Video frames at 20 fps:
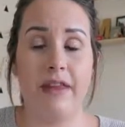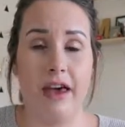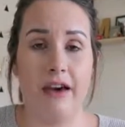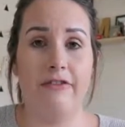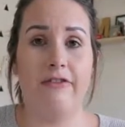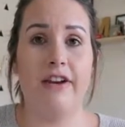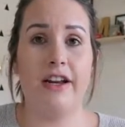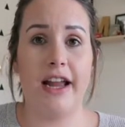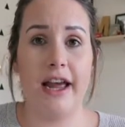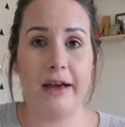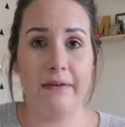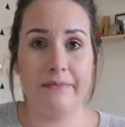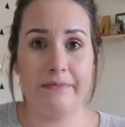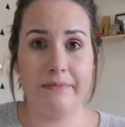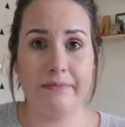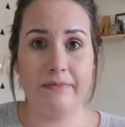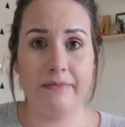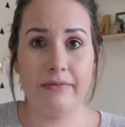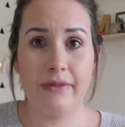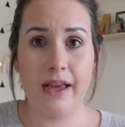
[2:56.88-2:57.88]
every day.
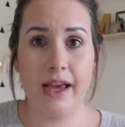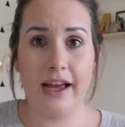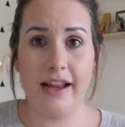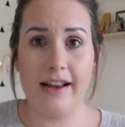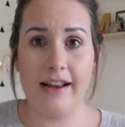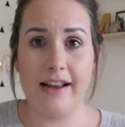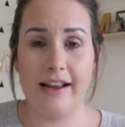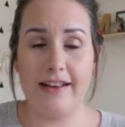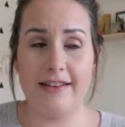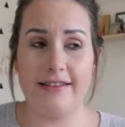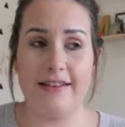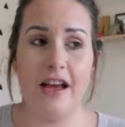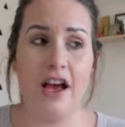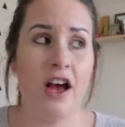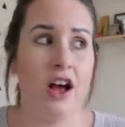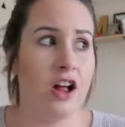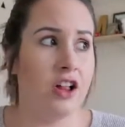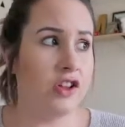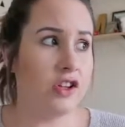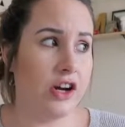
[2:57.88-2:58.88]
It is,
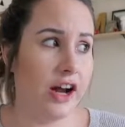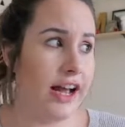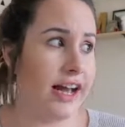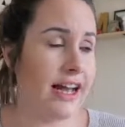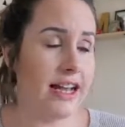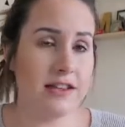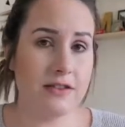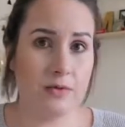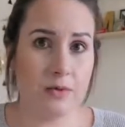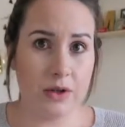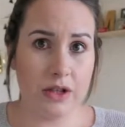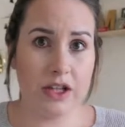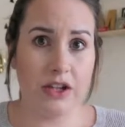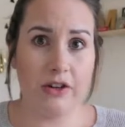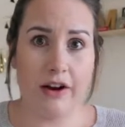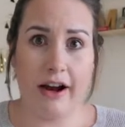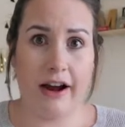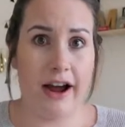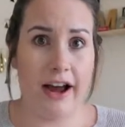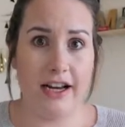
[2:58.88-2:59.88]
Lorac has really
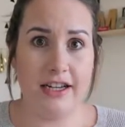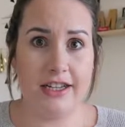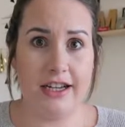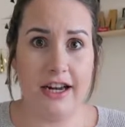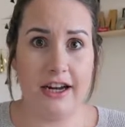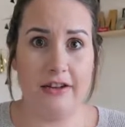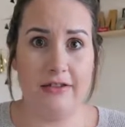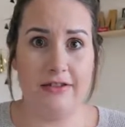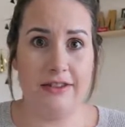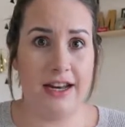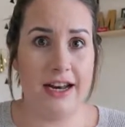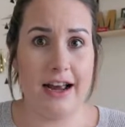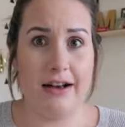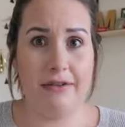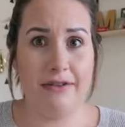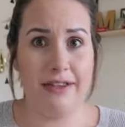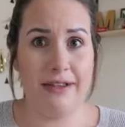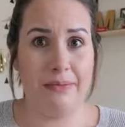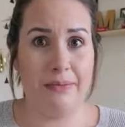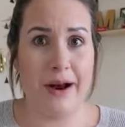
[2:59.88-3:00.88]
great eyeshadows, and I
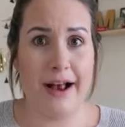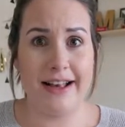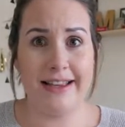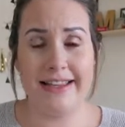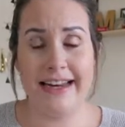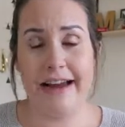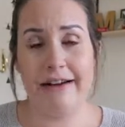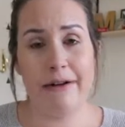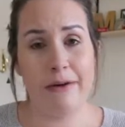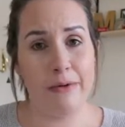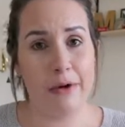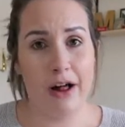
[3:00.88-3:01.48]
was surprised. Now I